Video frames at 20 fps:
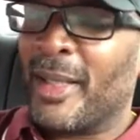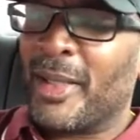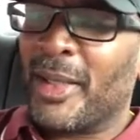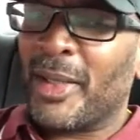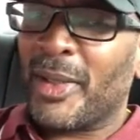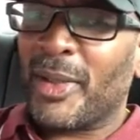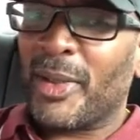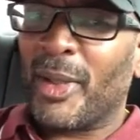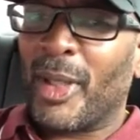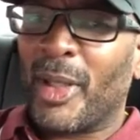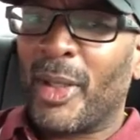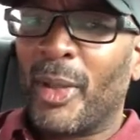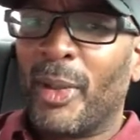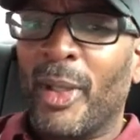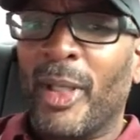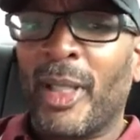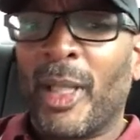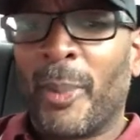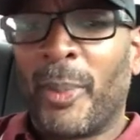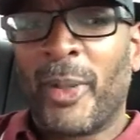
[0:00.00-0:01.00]
So I go
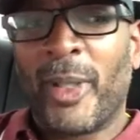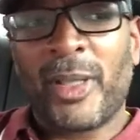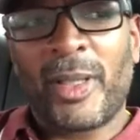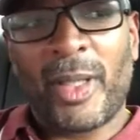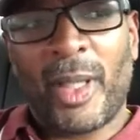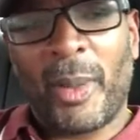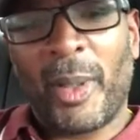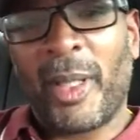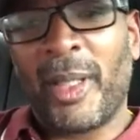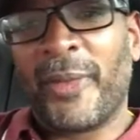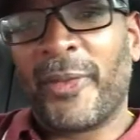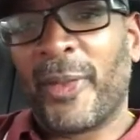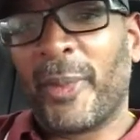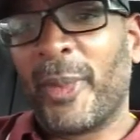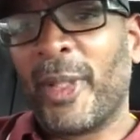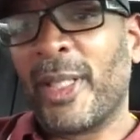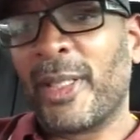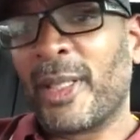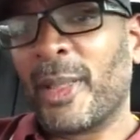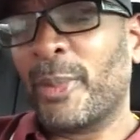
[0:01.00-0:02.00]
in, I punch all my
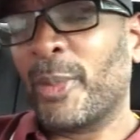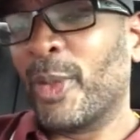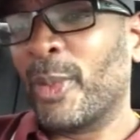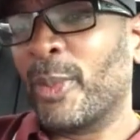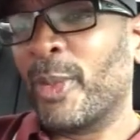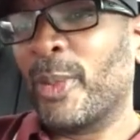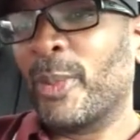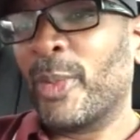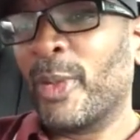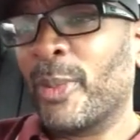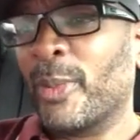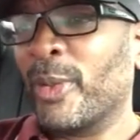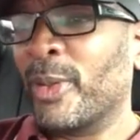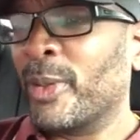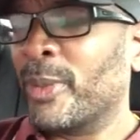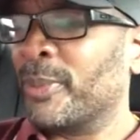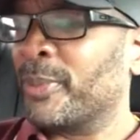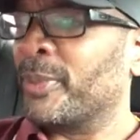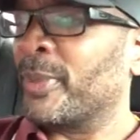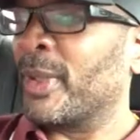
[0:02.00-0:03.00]
information, boom, boom, boom,
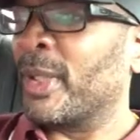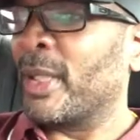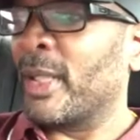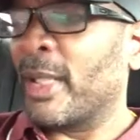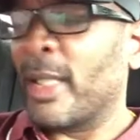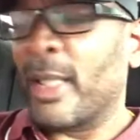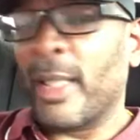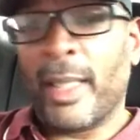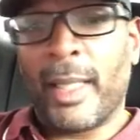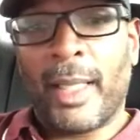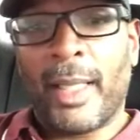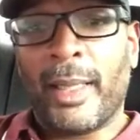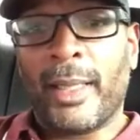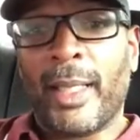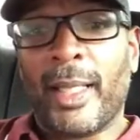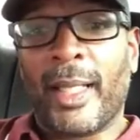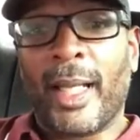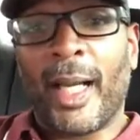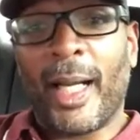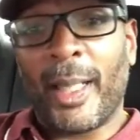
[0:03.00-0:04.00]
boom. They
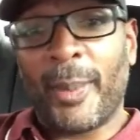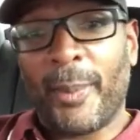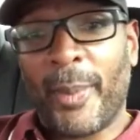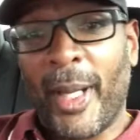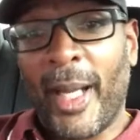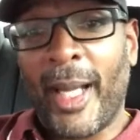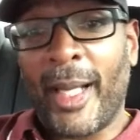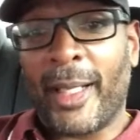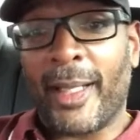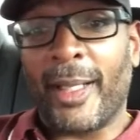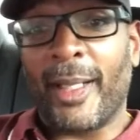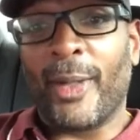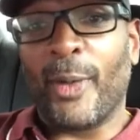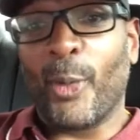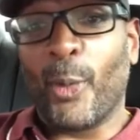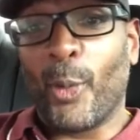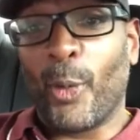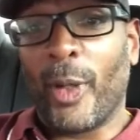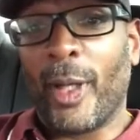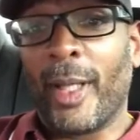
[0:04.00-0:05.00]
came back
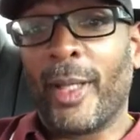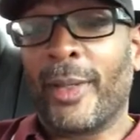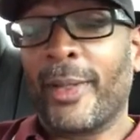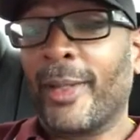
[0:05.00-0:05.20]
with,